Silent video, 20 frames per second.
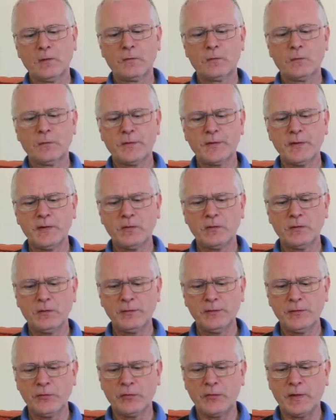Was it all
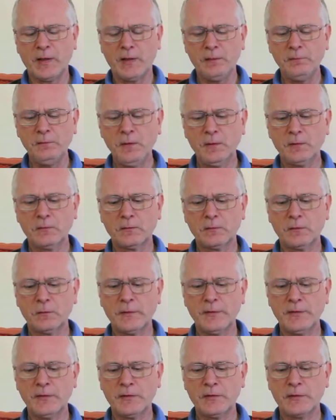a dream?
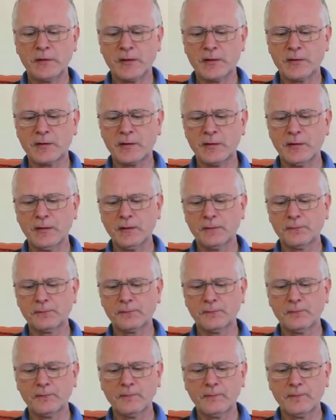Wondered Shasta.
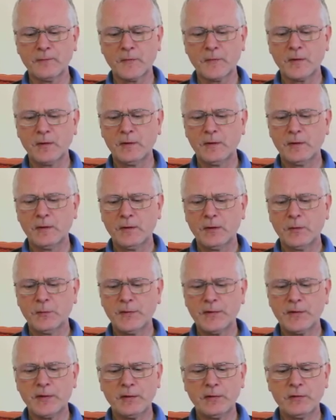
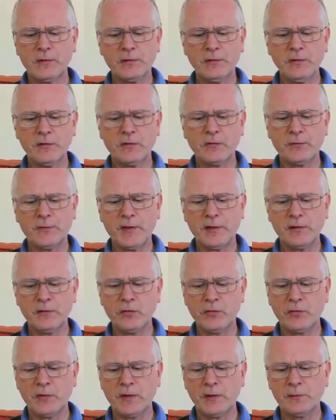But it couldn't have been a
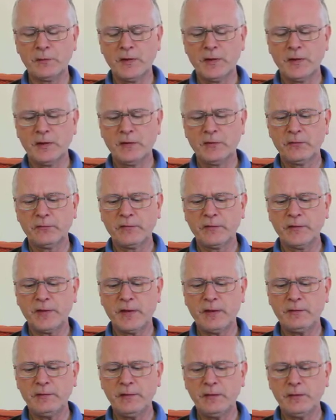dream, for
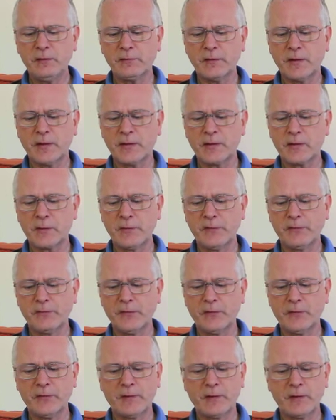there in the grass
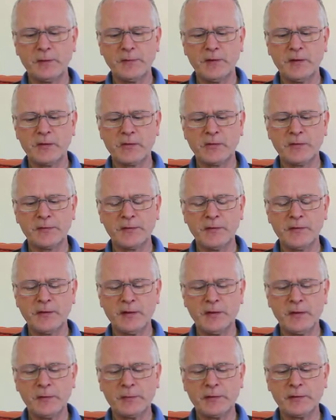before him he saw the
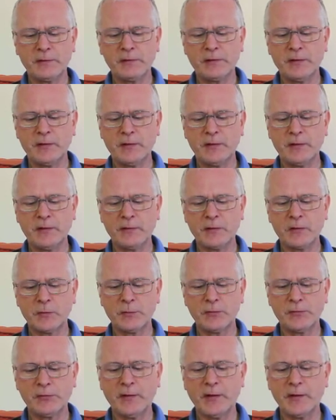deep, large
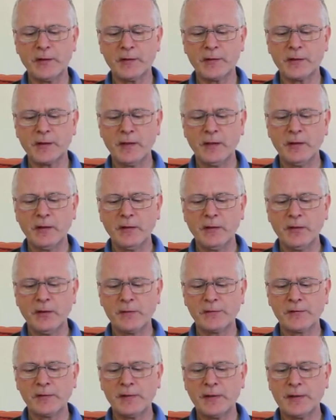print
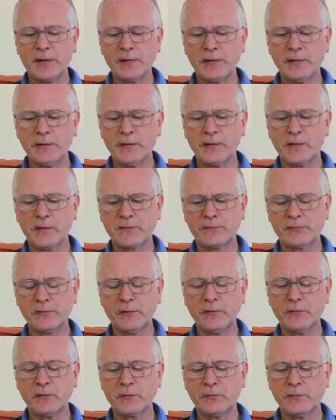of the lion's
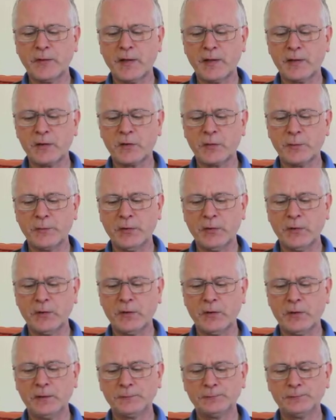front right paw.